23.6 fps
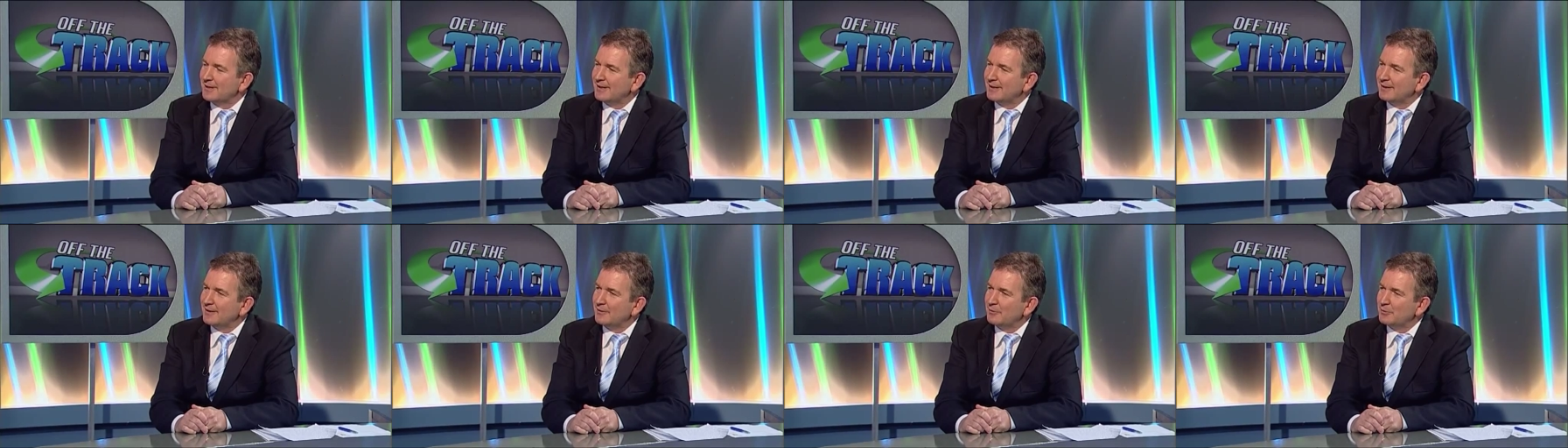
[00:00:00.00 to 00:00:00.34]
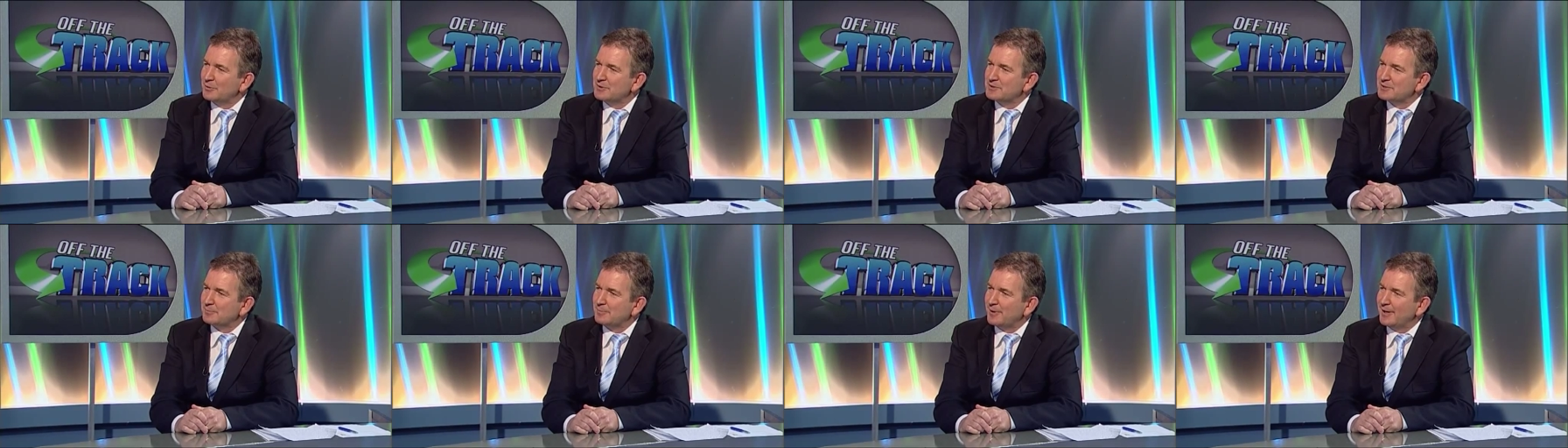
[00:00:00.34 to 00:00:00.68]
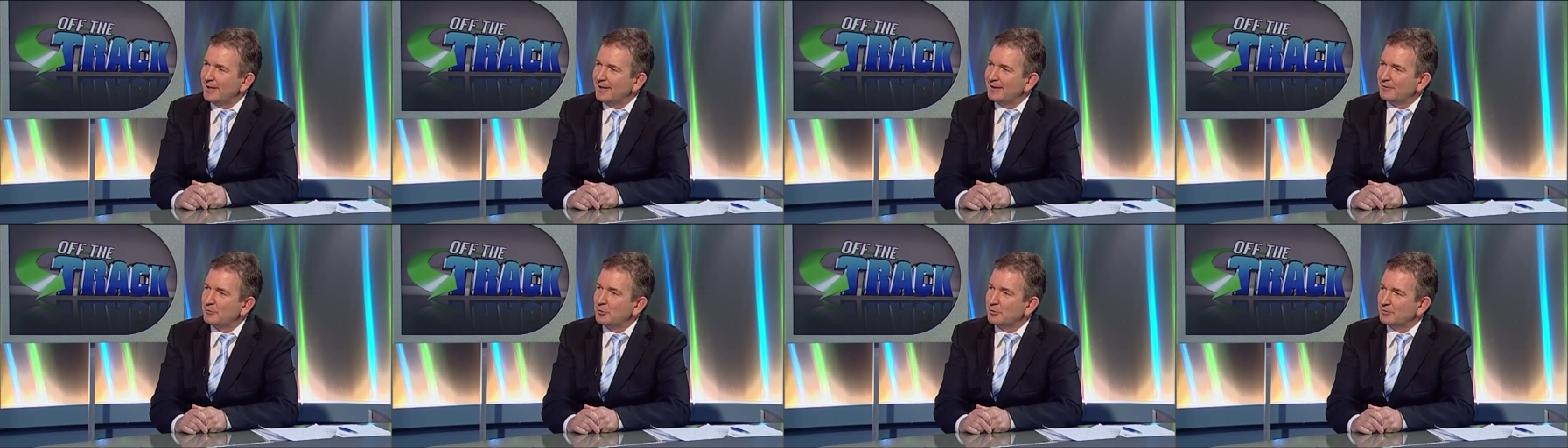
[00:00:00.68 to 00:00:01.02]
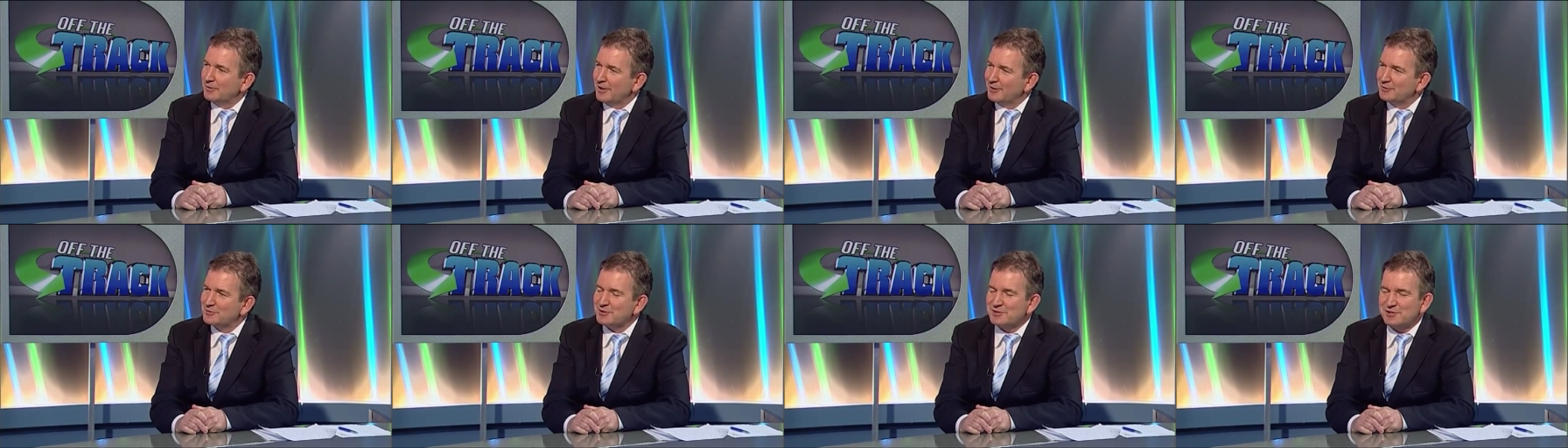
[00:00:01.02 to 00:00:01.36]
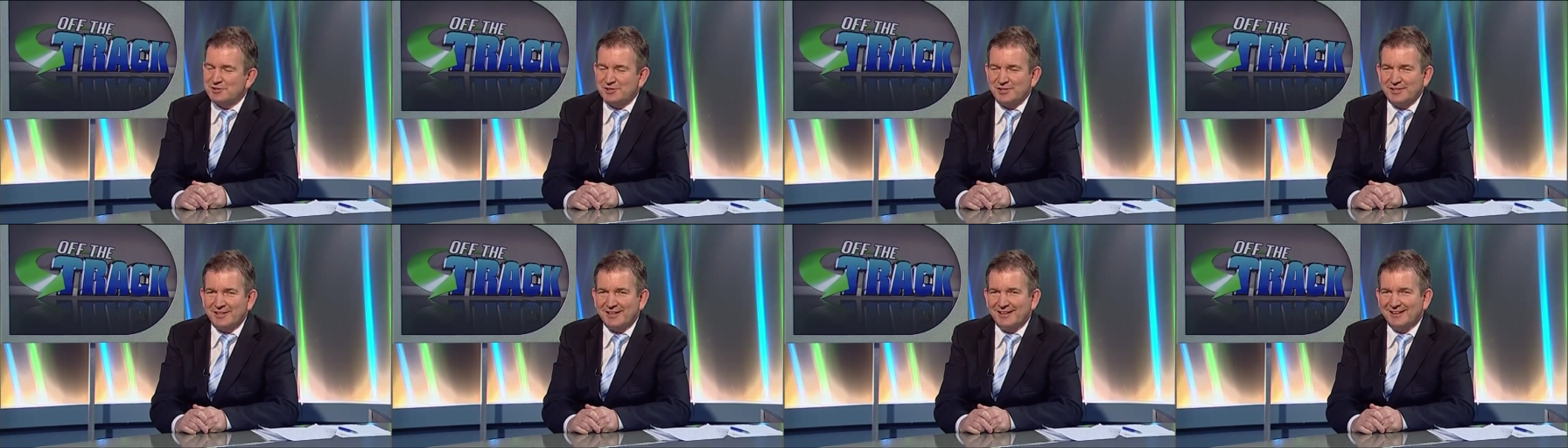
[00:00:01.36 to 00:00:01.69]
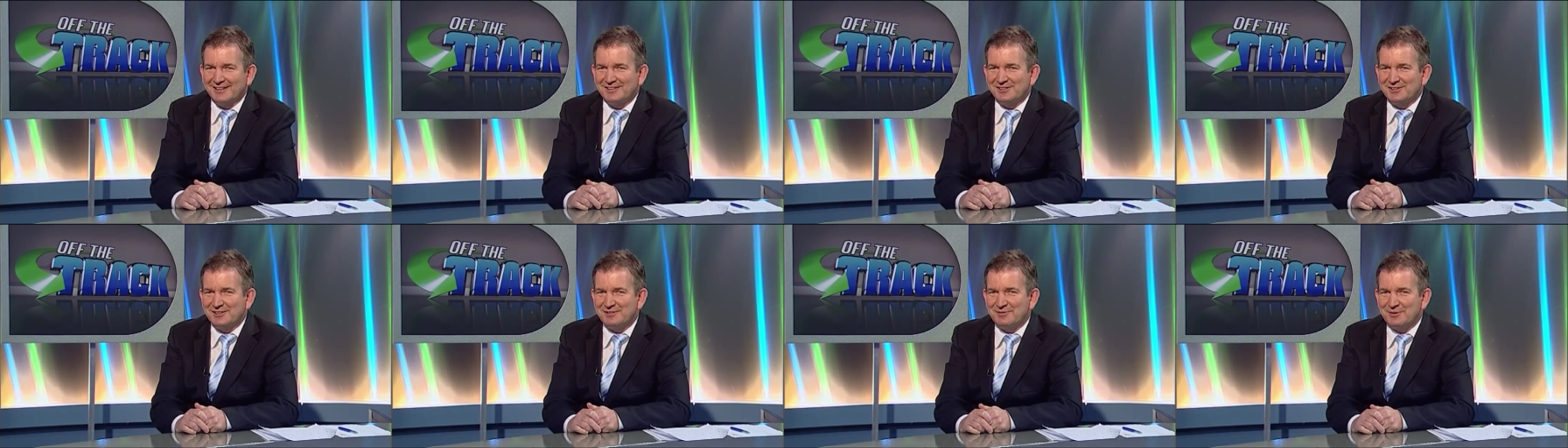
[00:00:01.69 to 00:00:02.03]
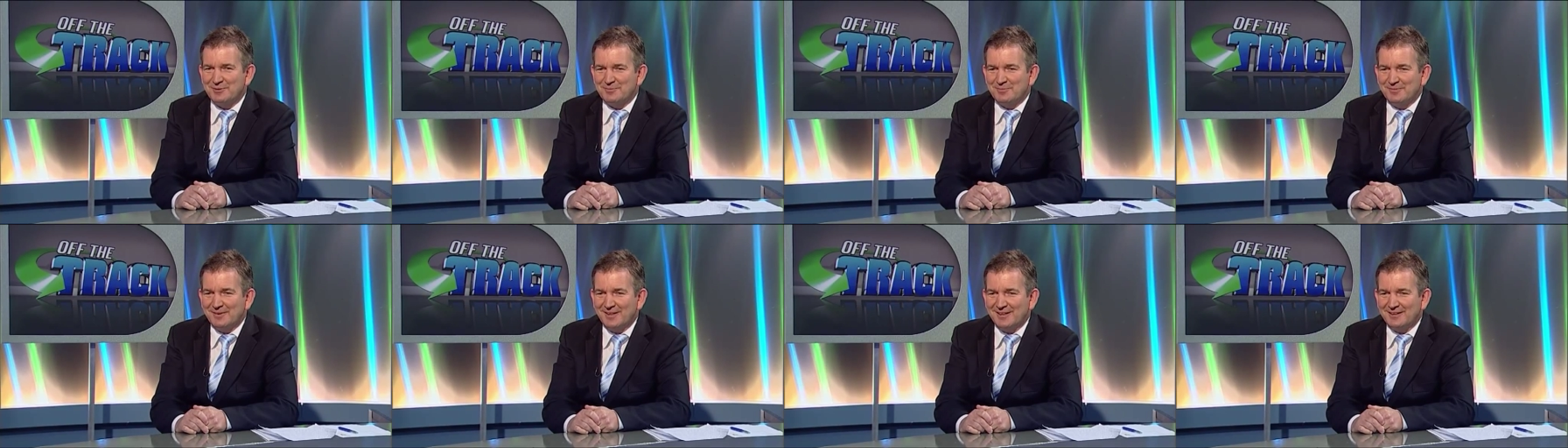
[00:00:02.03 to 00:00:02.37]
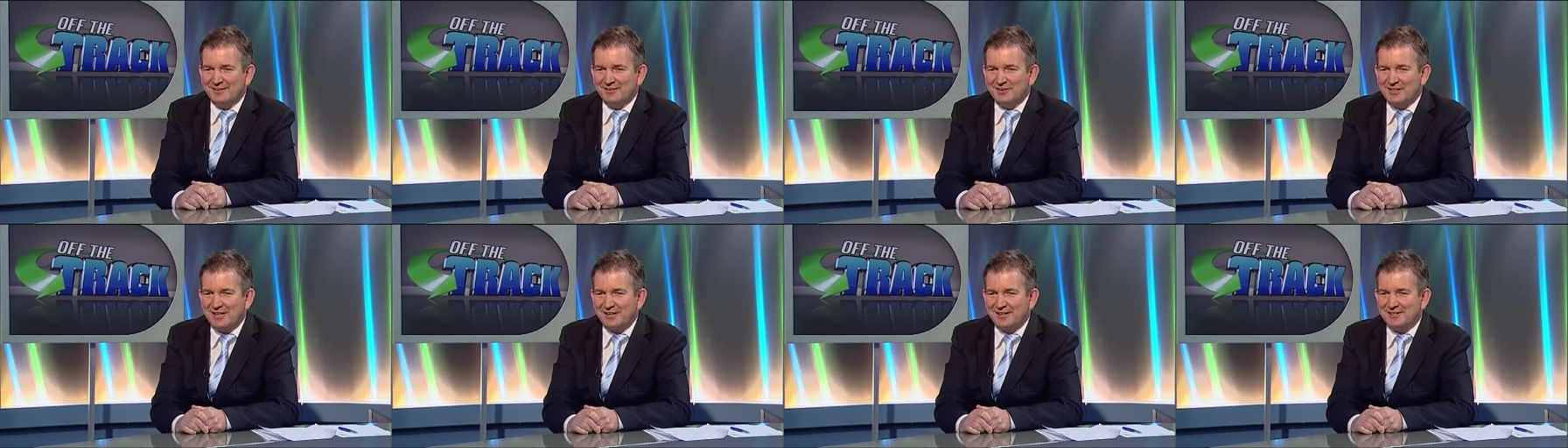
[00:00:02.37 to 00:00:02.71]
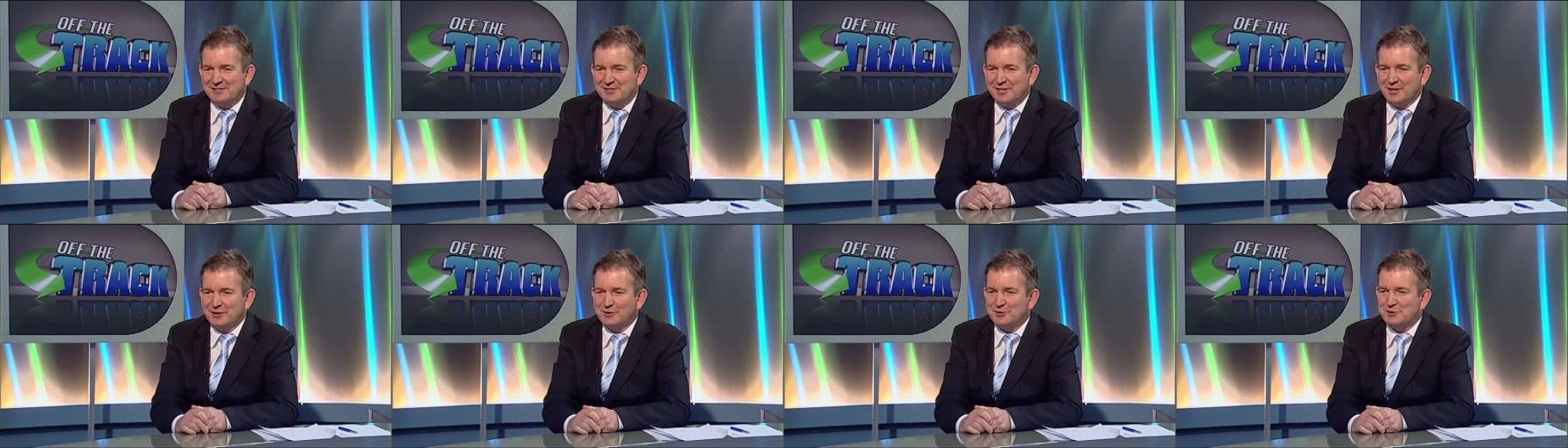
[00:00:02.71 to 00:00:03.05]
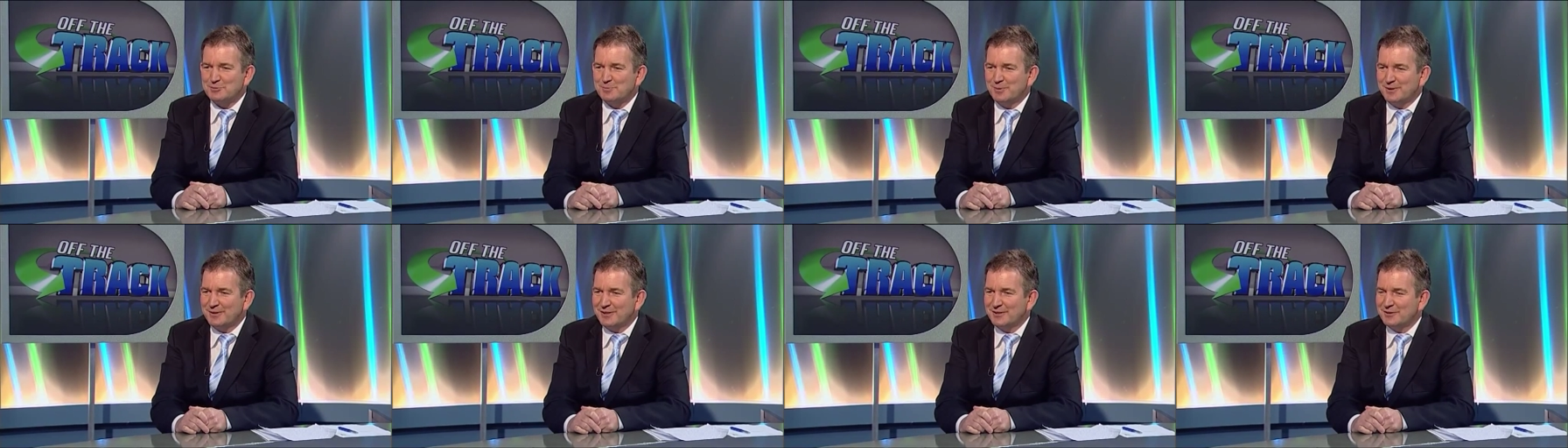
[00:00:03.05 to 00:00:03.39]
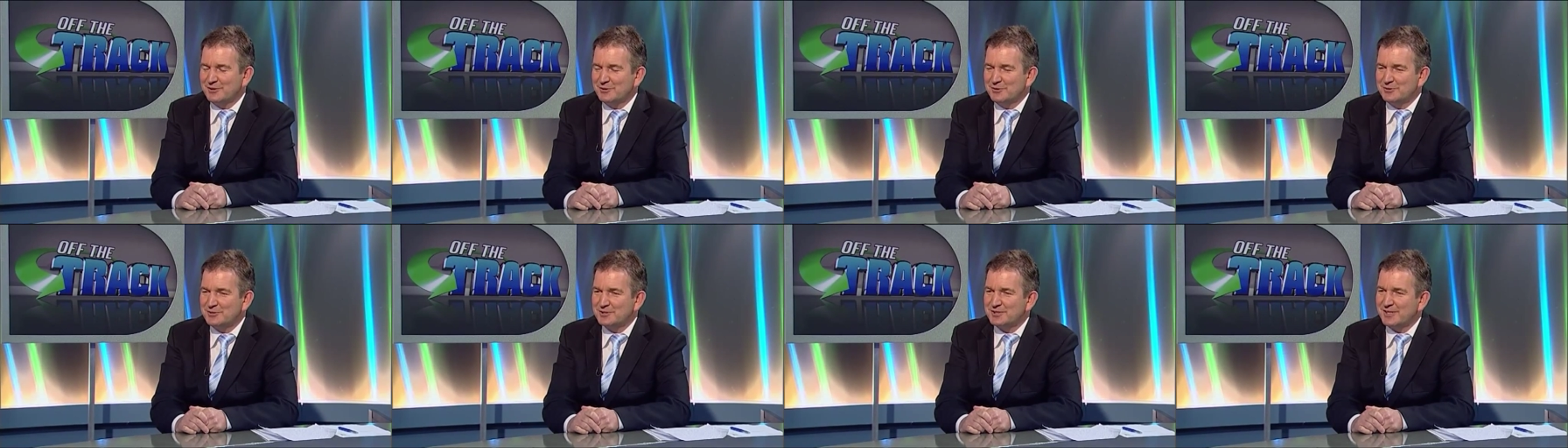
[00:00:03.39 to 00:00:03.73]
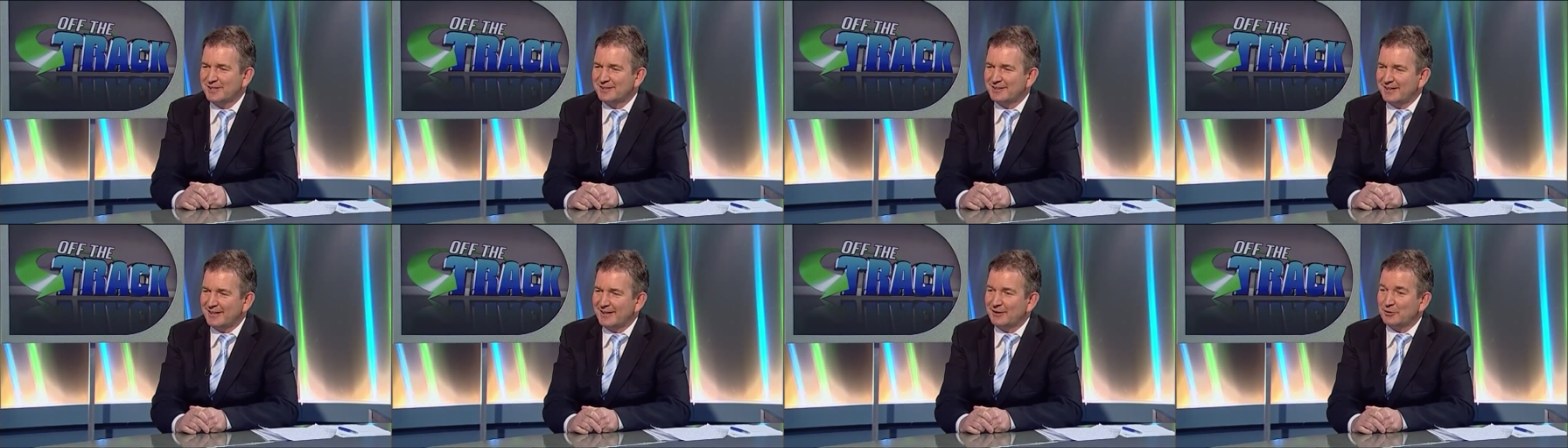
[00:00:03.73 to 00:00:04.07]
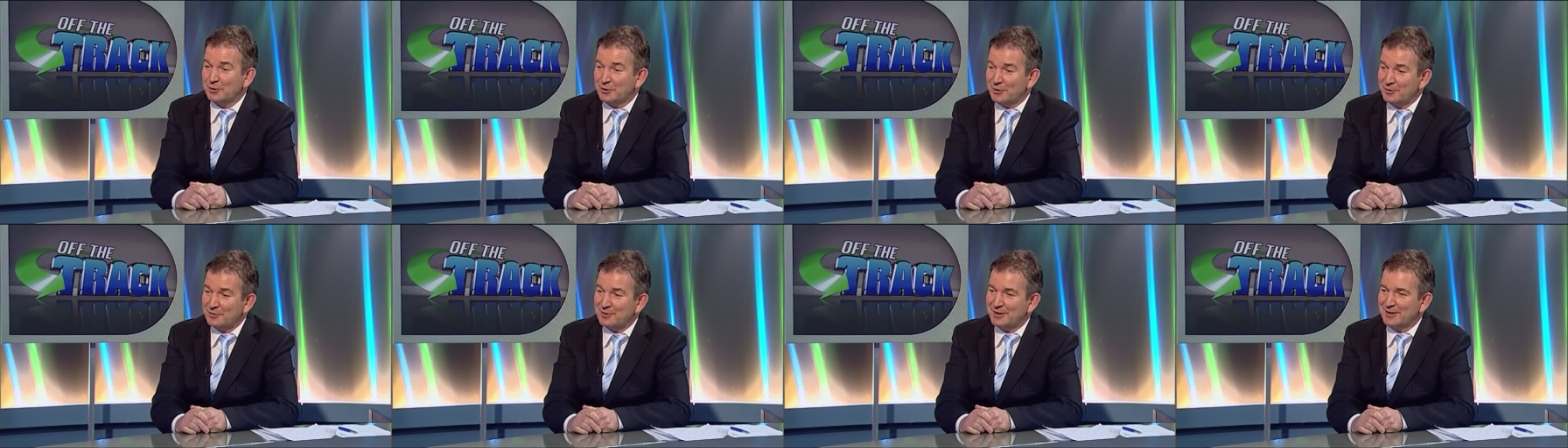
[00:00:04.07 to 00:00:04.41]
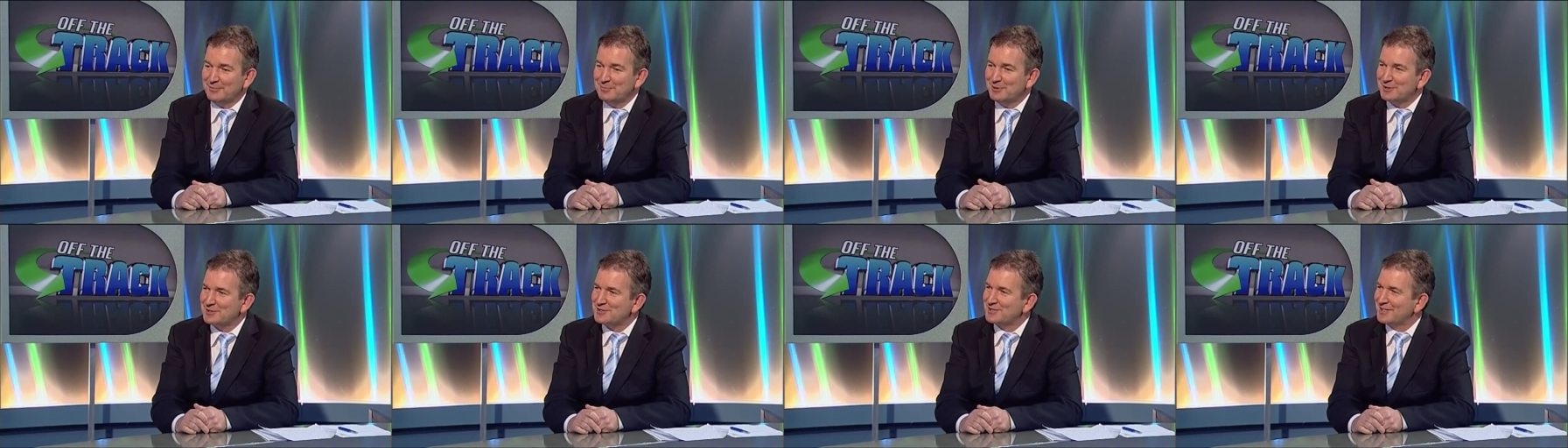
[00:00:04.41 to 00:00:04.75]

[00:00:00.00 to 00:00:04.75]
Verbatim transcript: uh, Windsor Park, well Nelson, Nelson. Schick actually from, uh, and he tells me that you send out or got them to